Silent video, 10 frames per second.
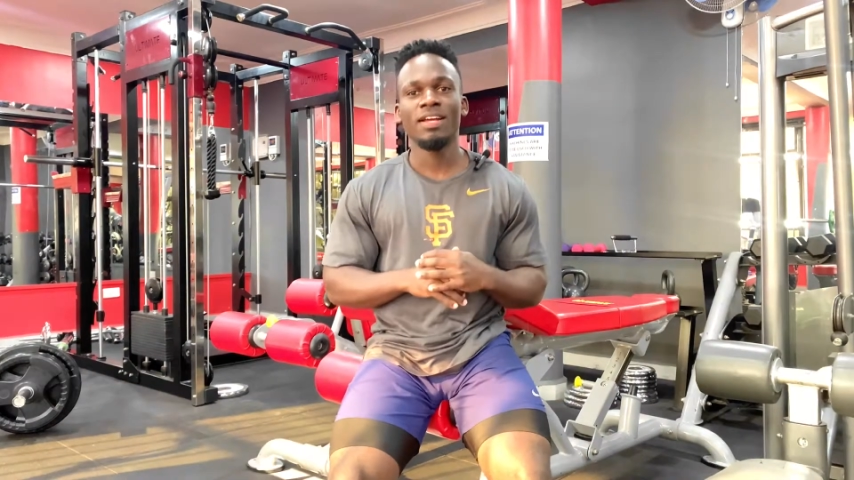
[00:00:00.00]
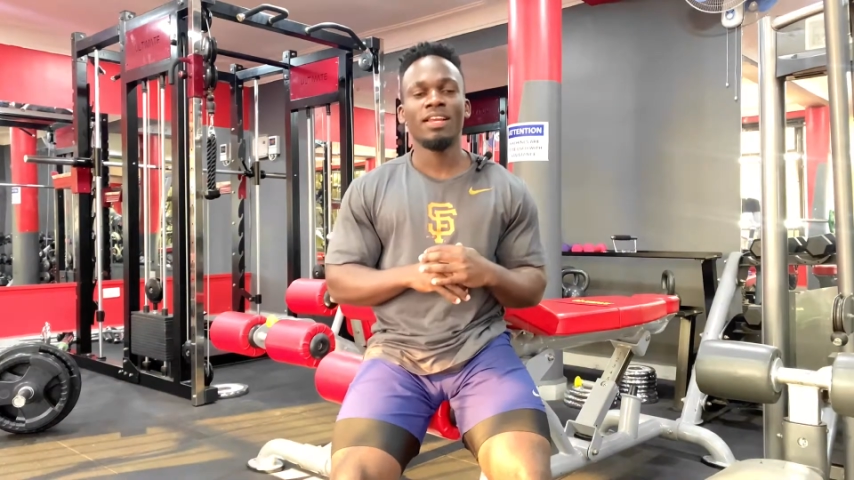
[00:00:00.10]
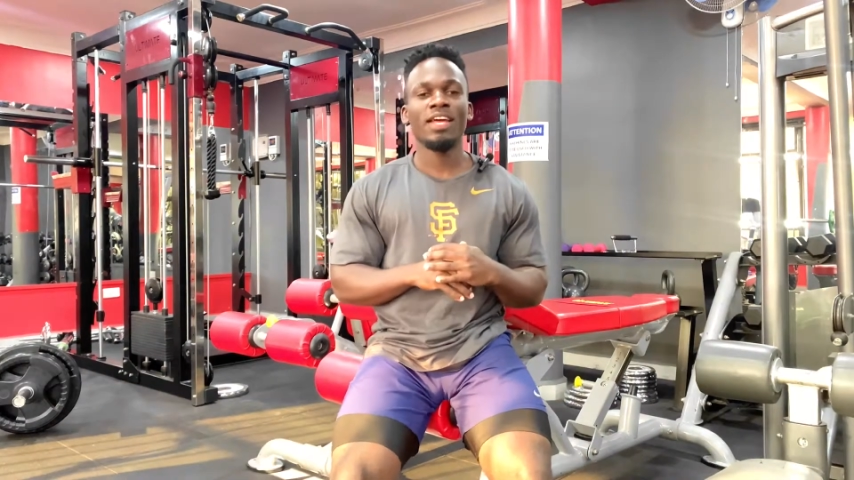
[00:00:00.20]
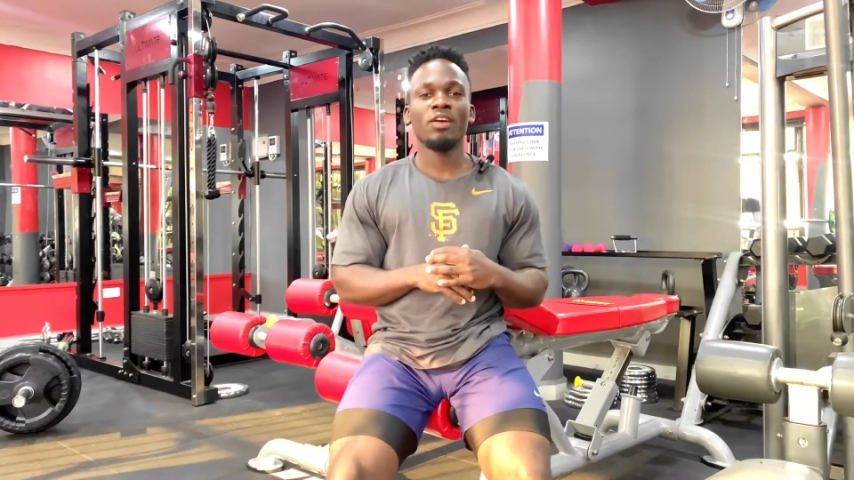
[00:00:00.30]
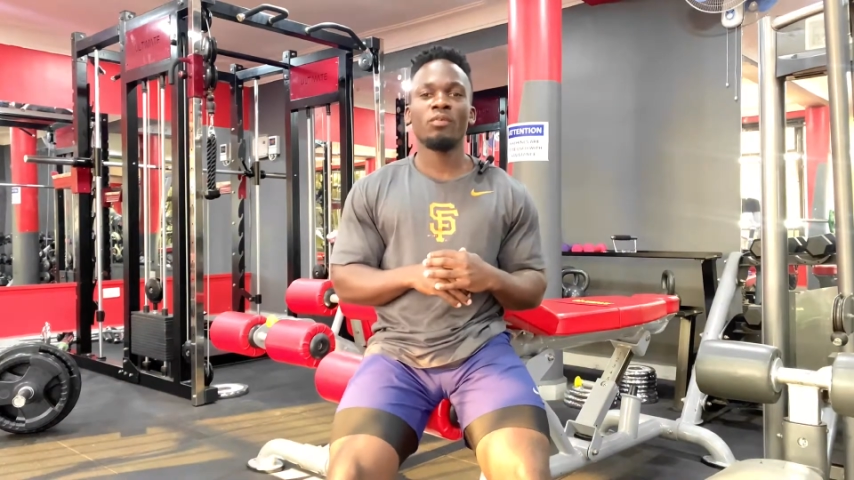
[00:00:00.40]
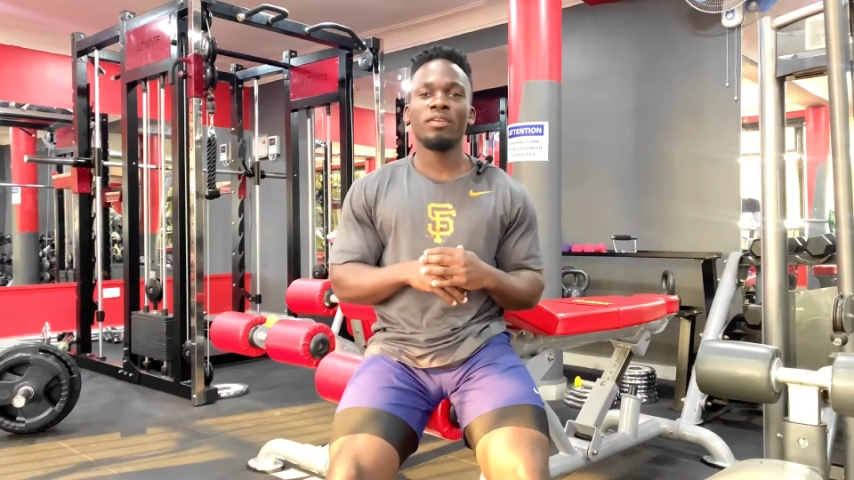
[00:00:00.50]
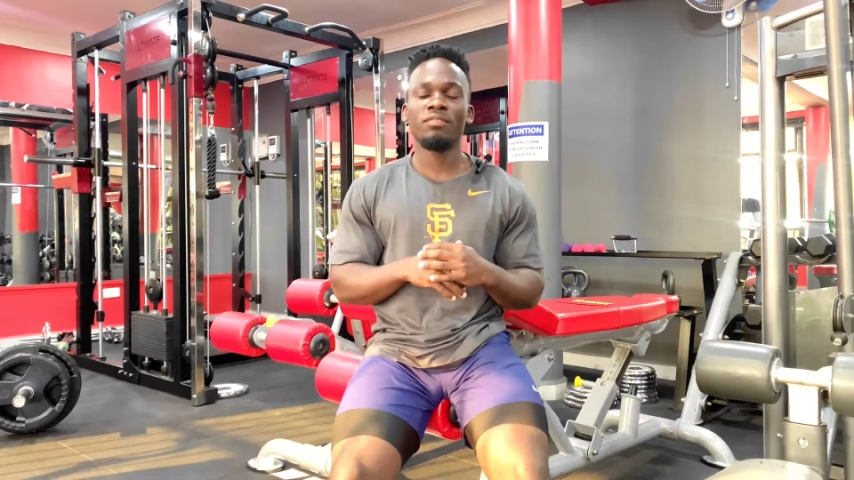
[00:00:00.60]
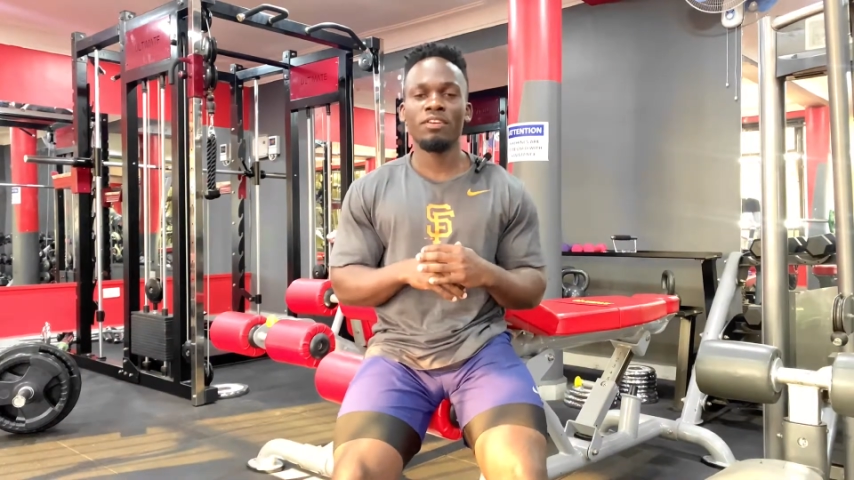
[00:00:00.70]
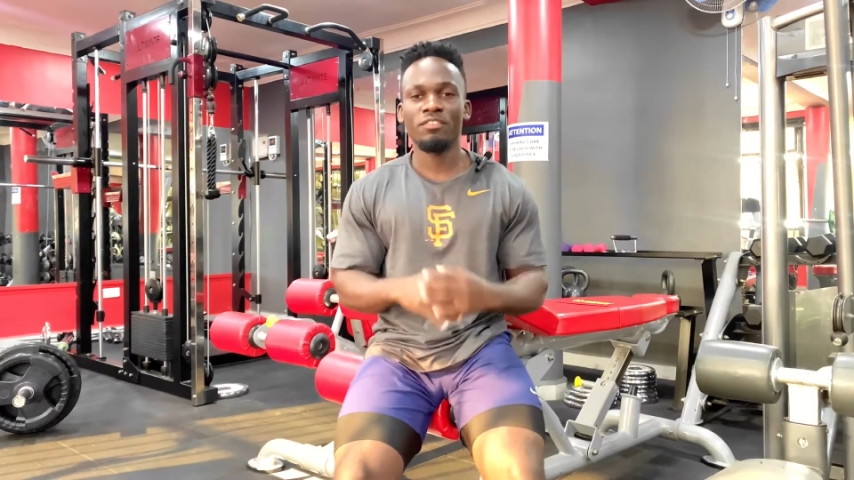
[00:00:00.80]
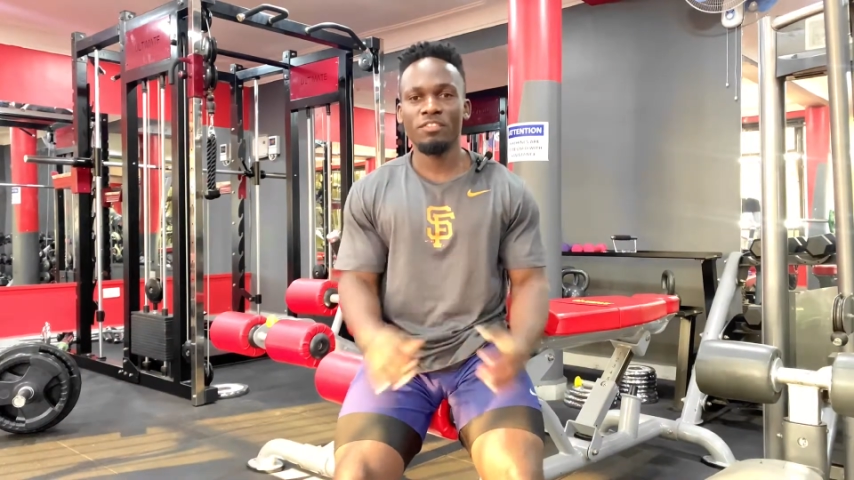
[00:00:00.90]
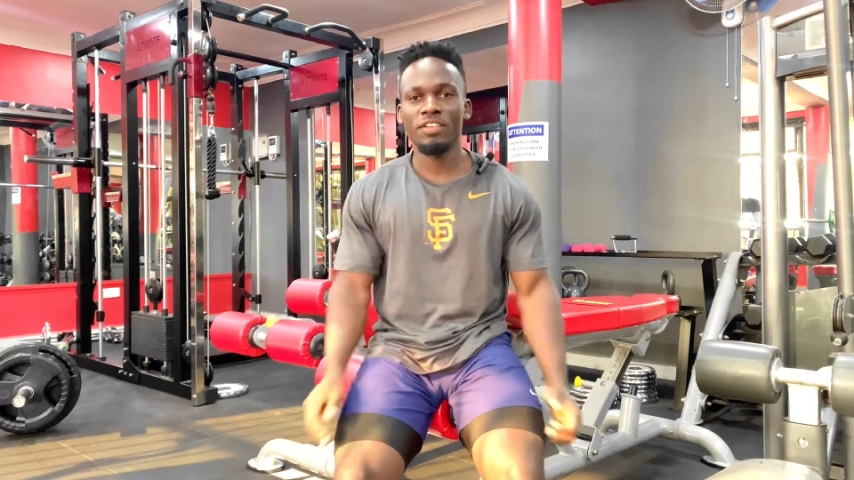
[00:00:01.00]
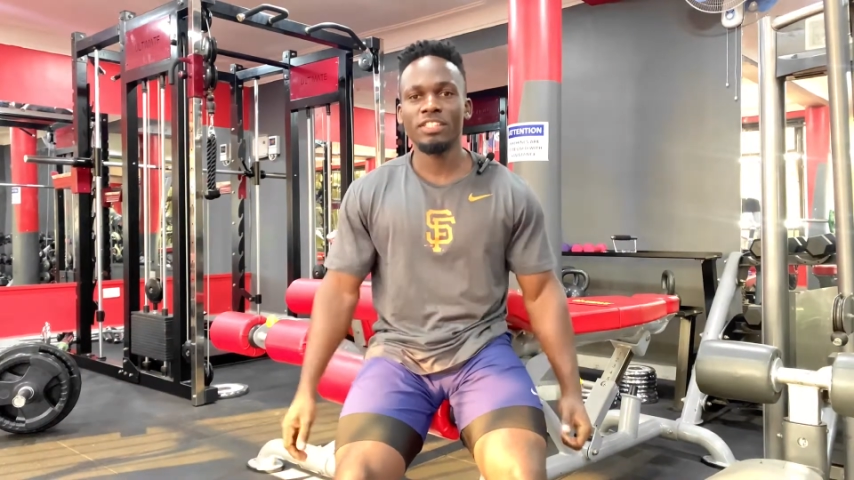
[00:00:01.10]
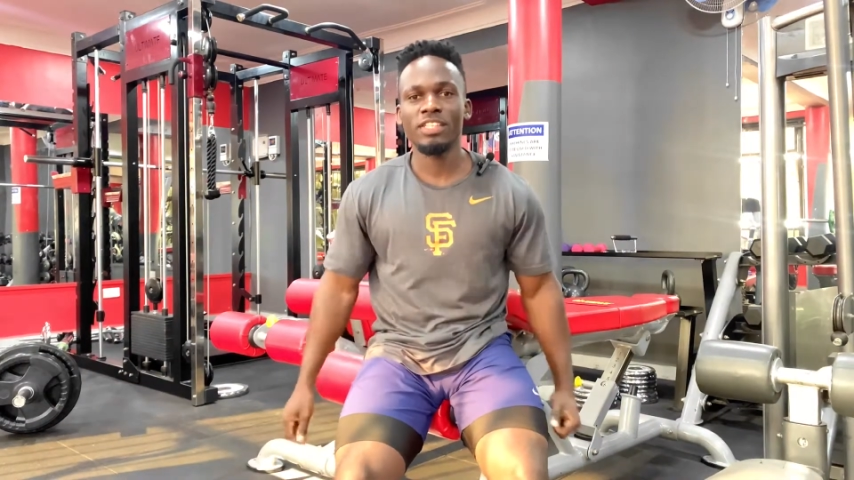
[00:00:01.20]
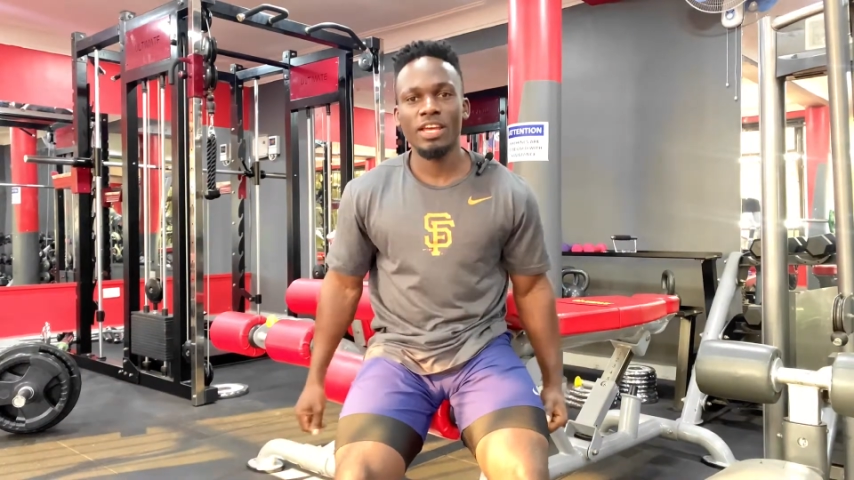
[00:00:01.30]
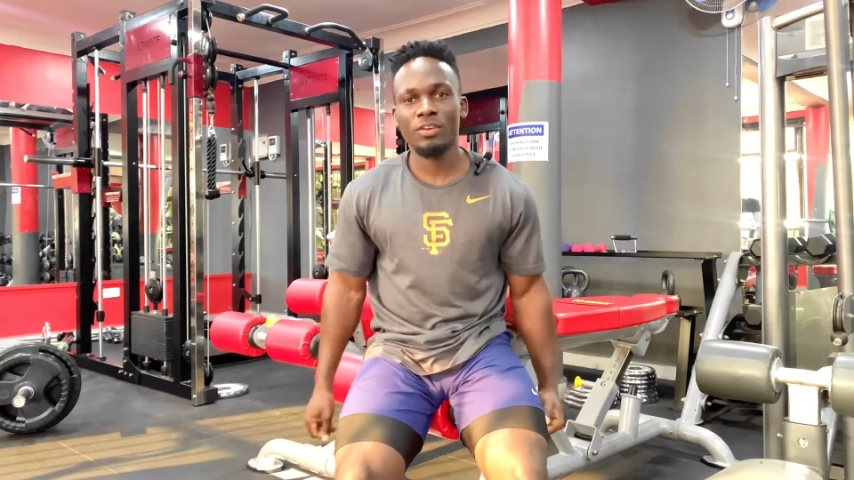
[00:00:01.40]
Like whenever you finish
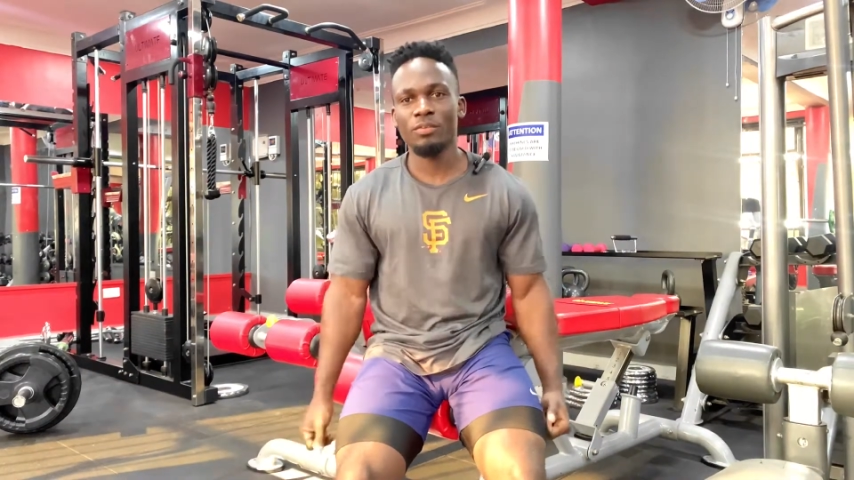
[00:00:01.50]
like